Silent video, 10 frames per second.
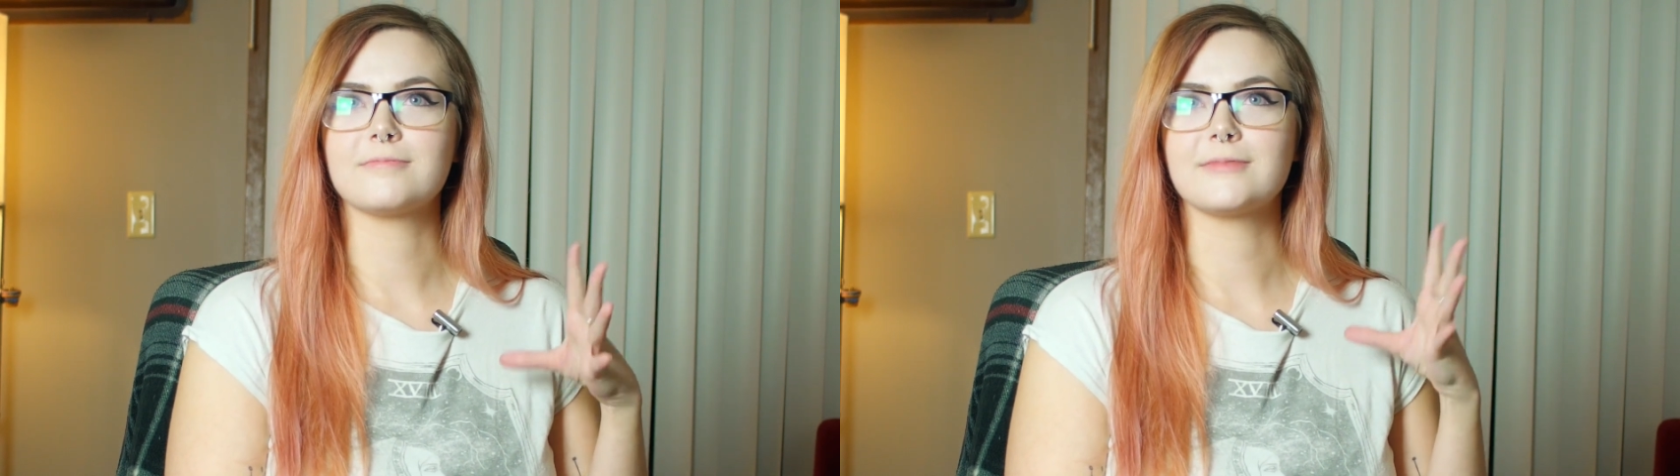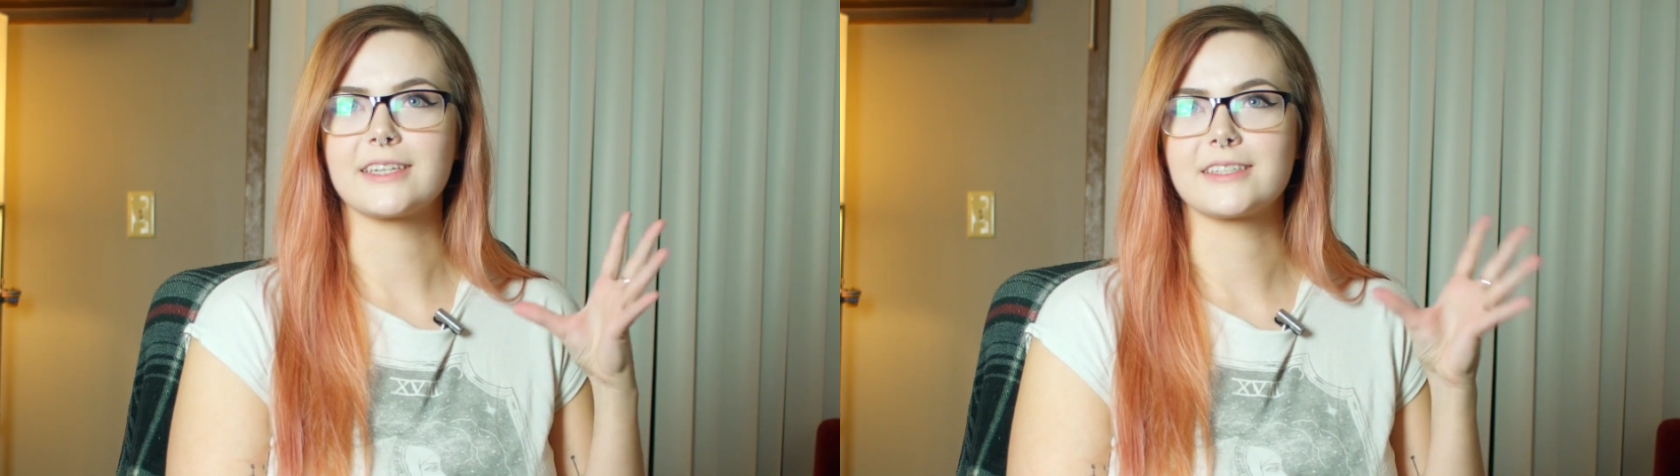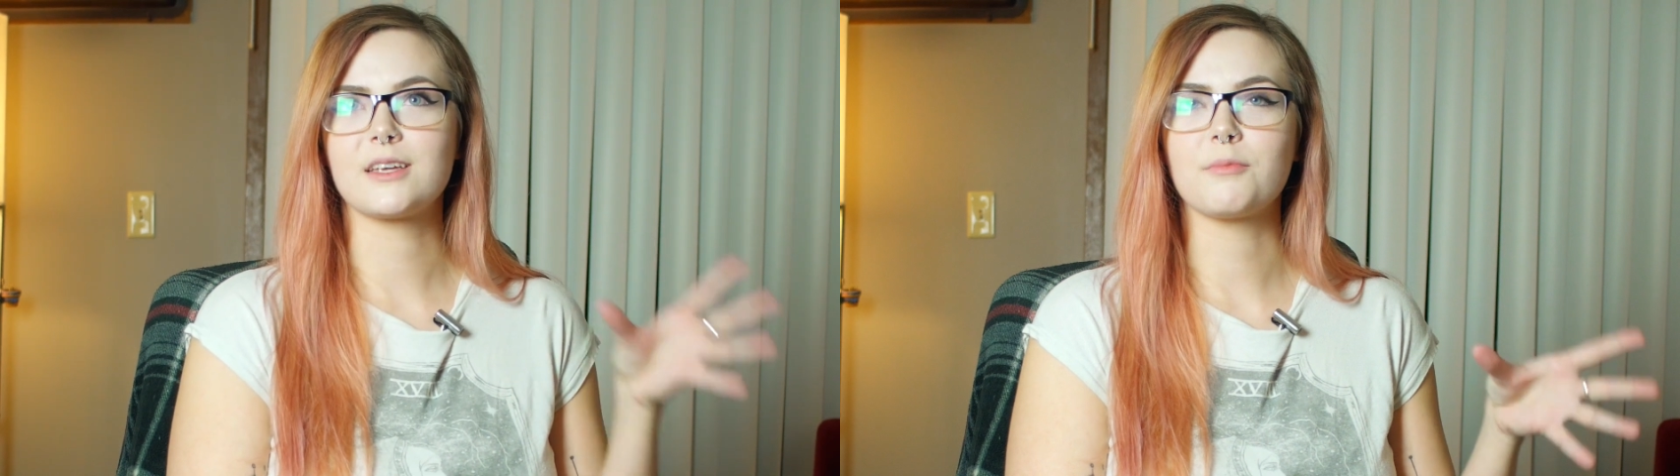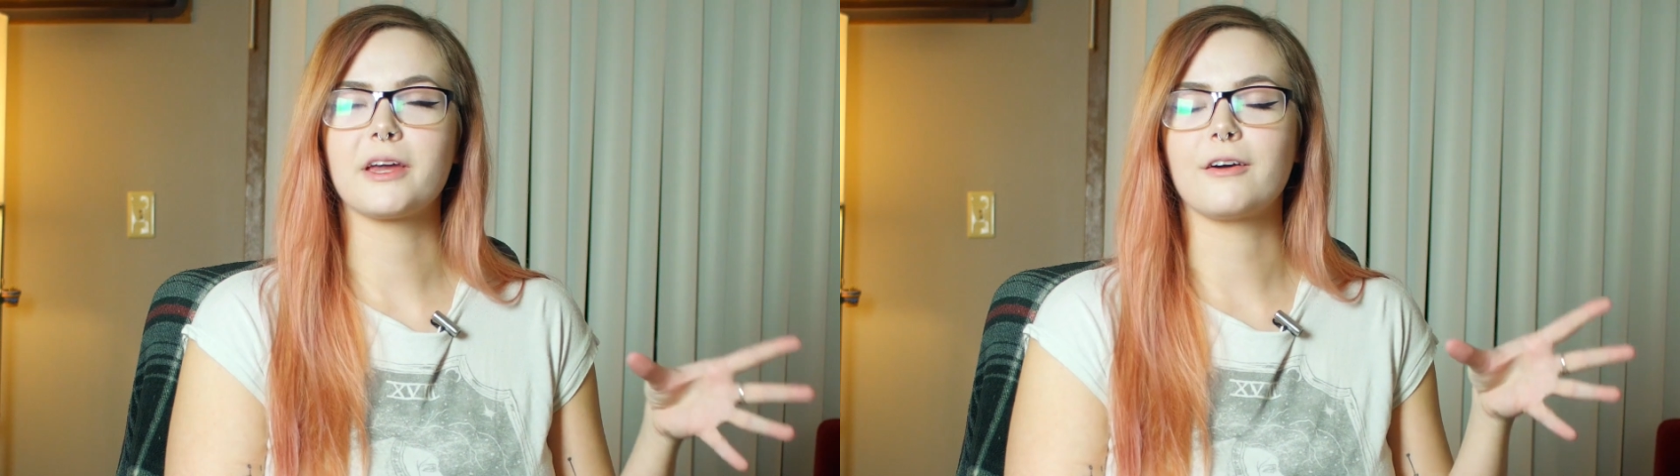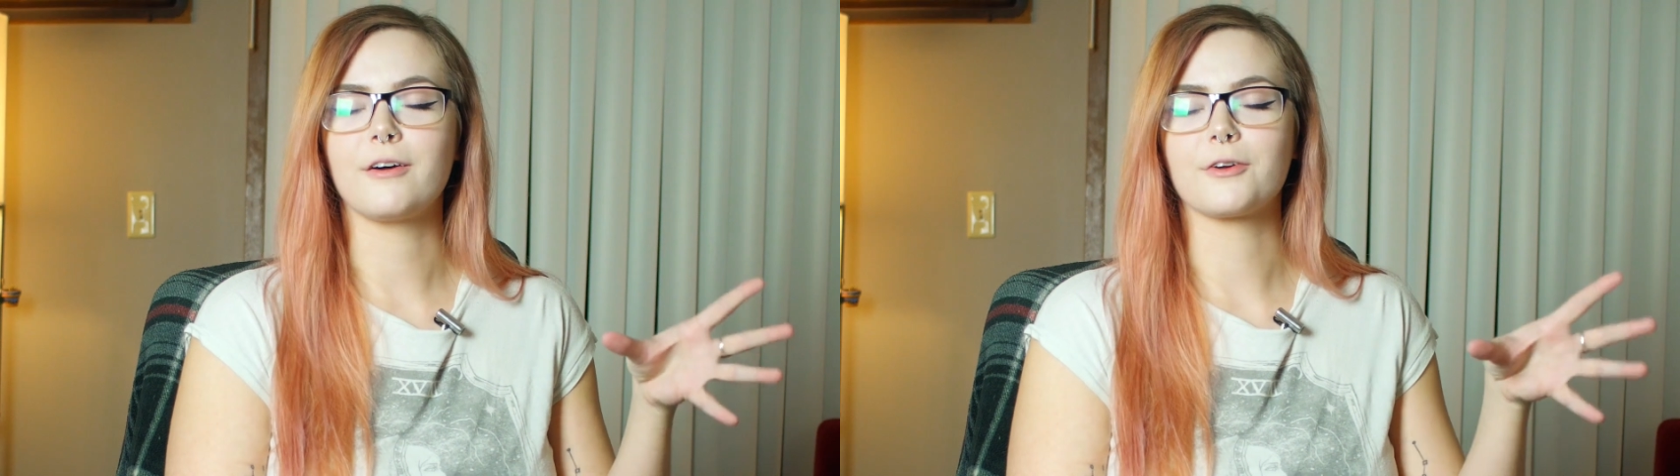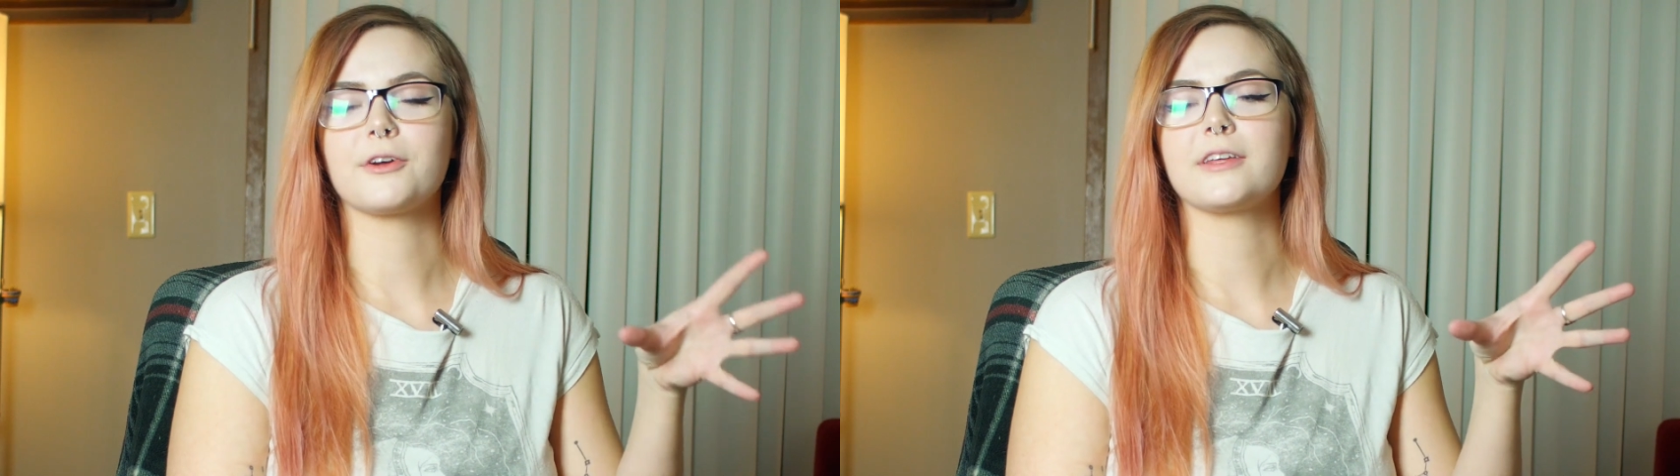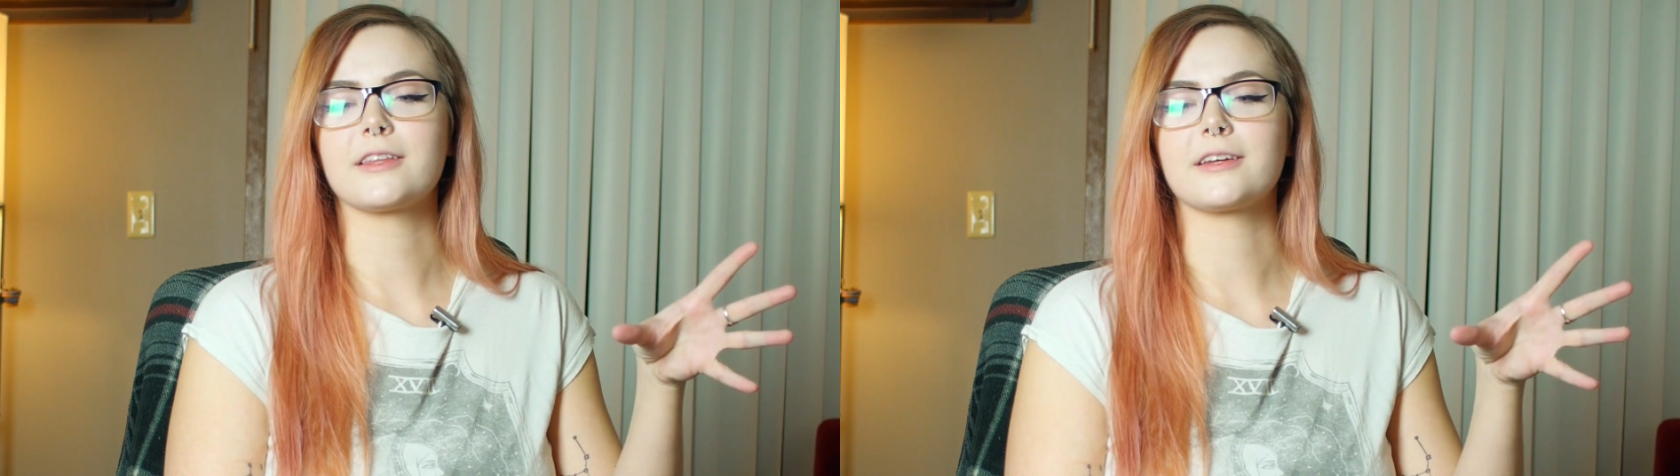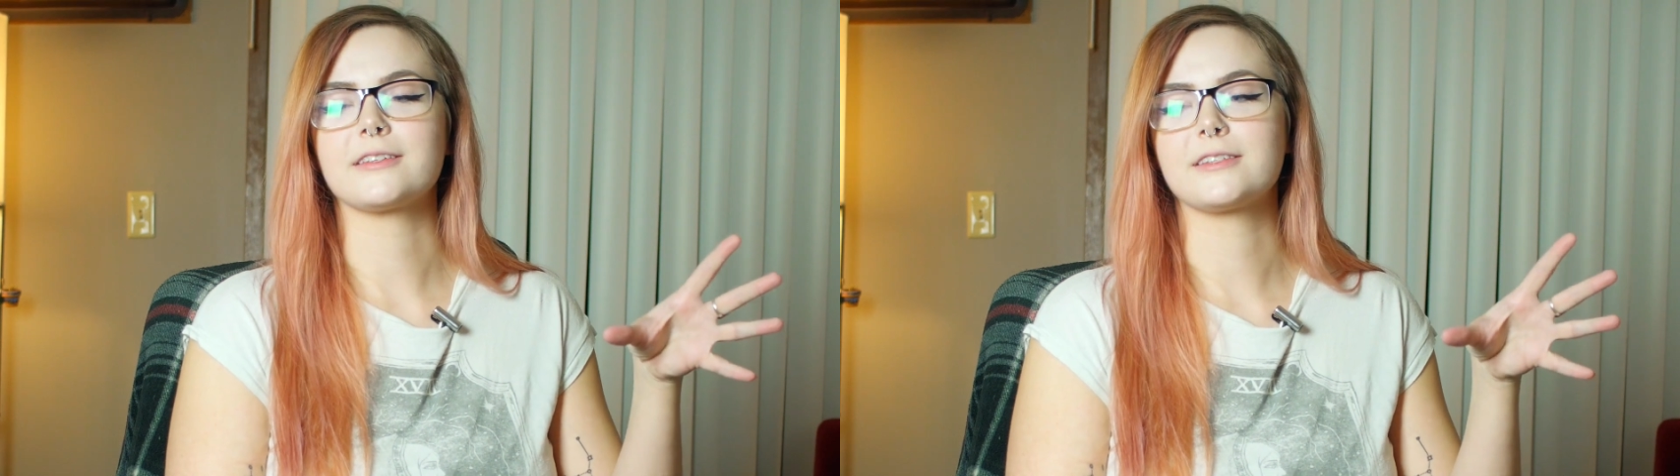like semi-concrete
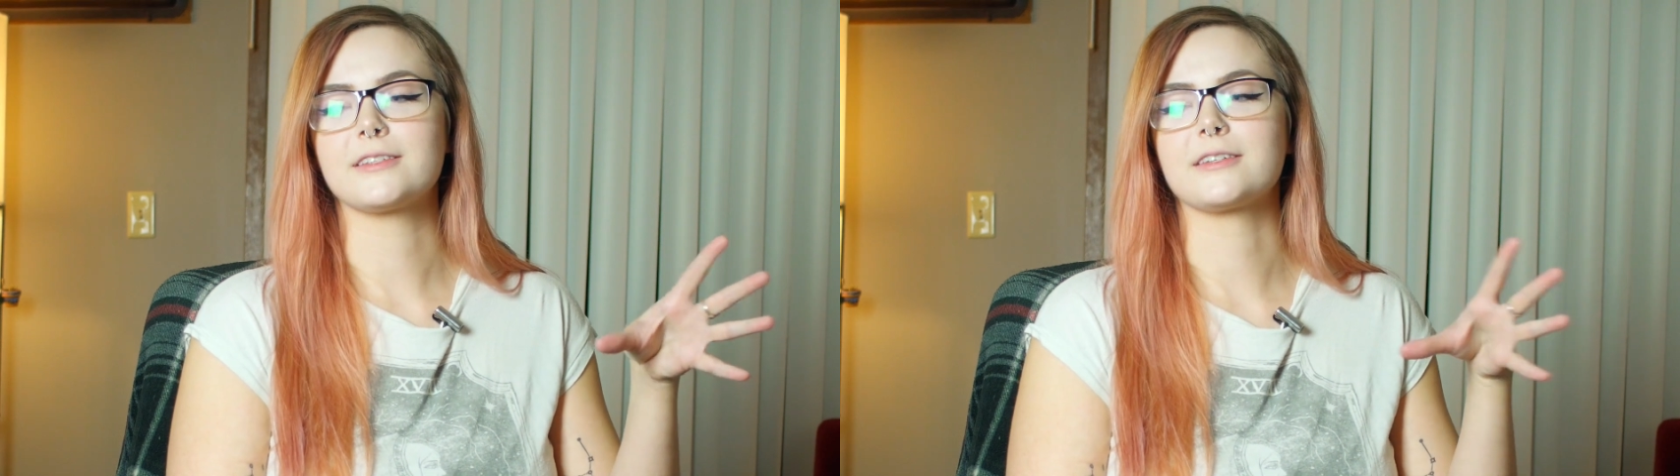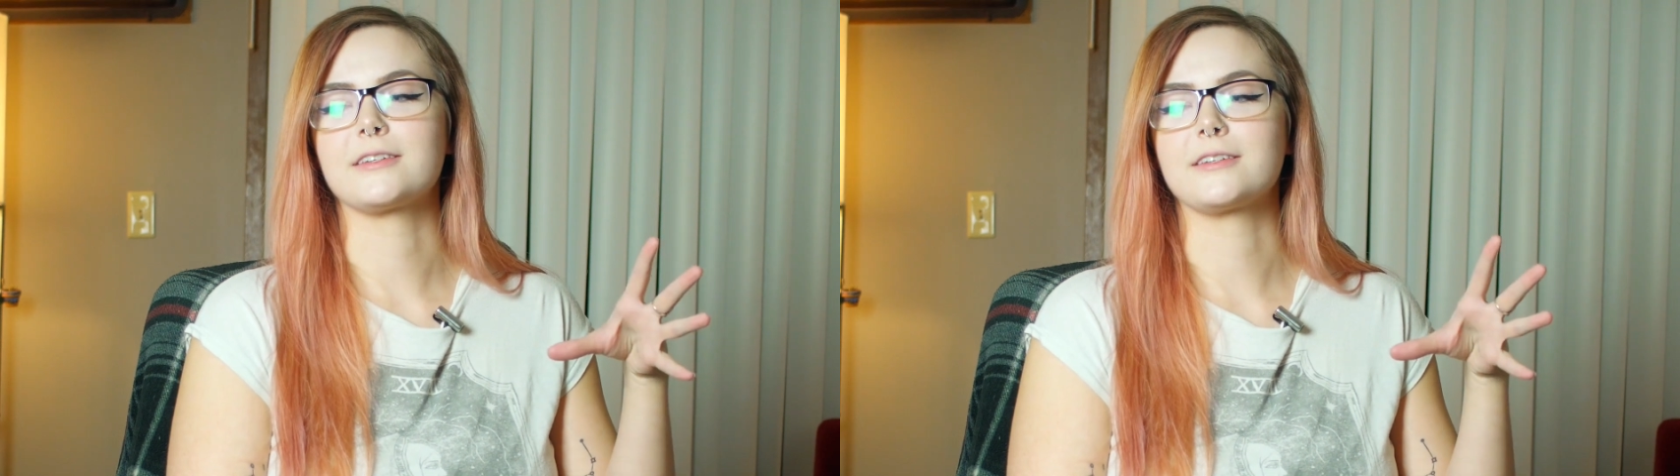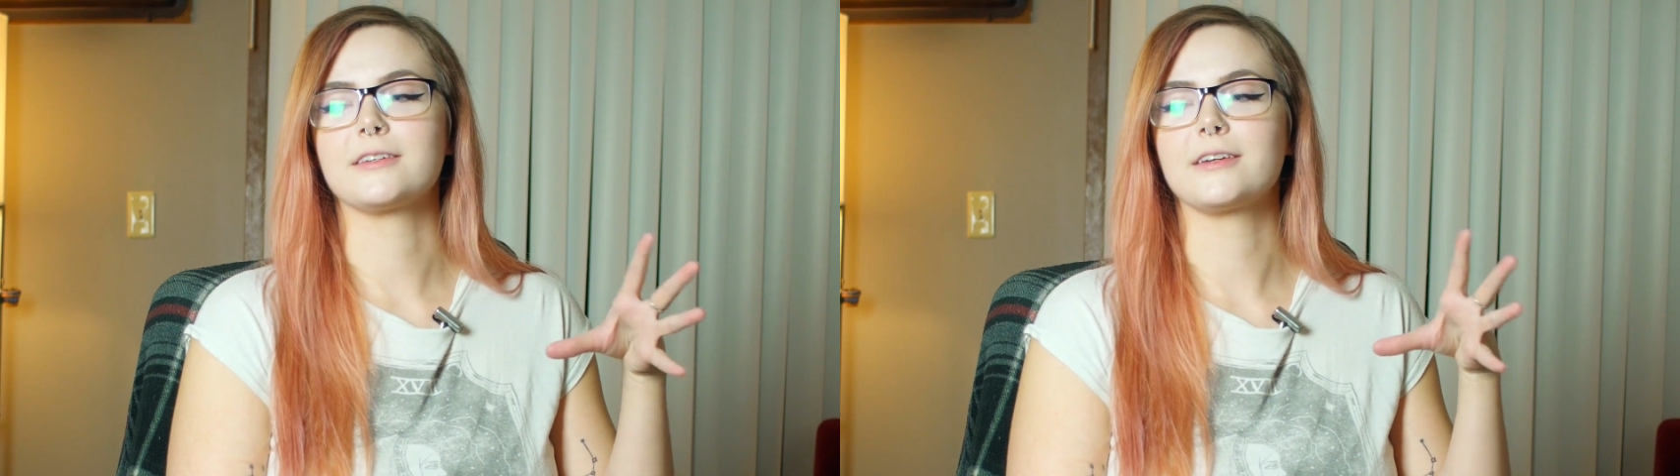things to